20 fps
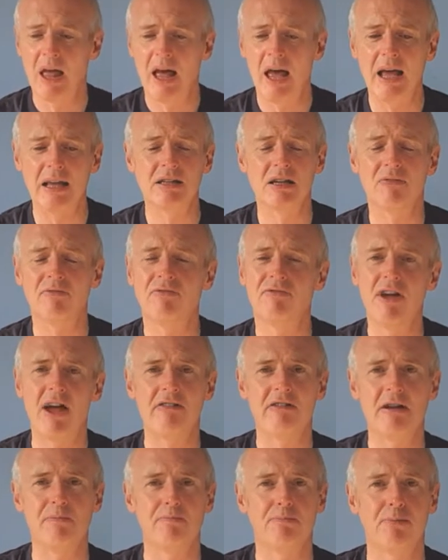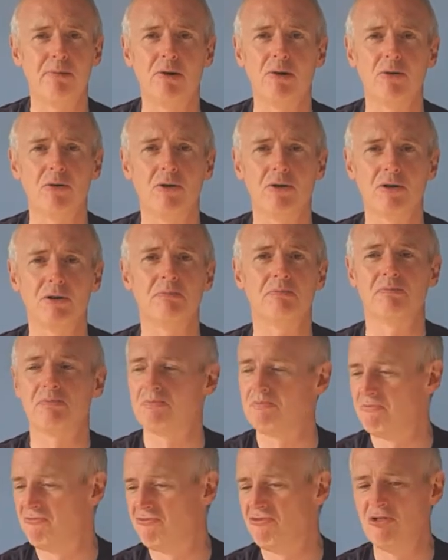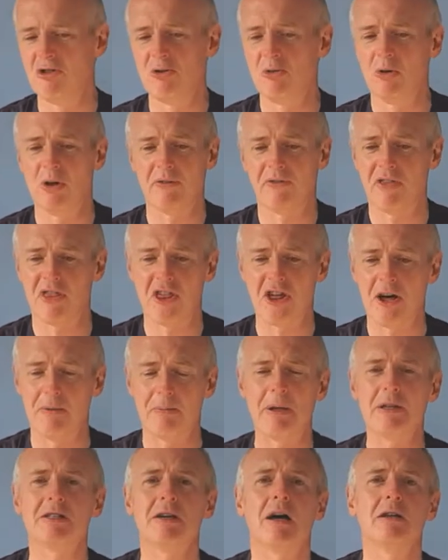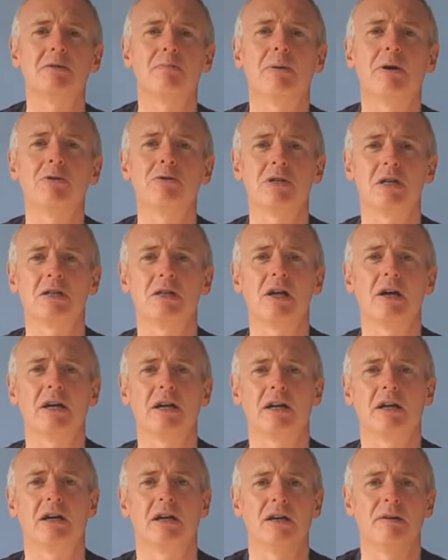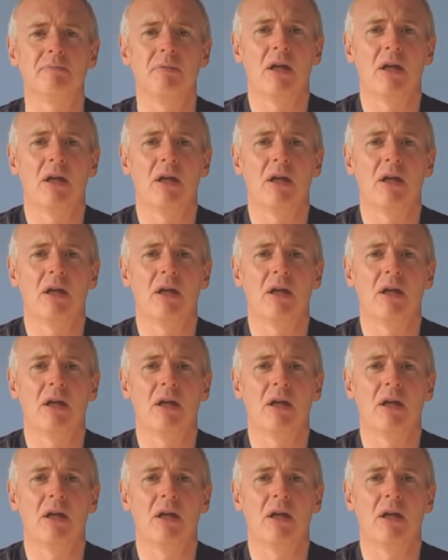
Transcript: it's a very broad rule of thumb. It's I suppose it's like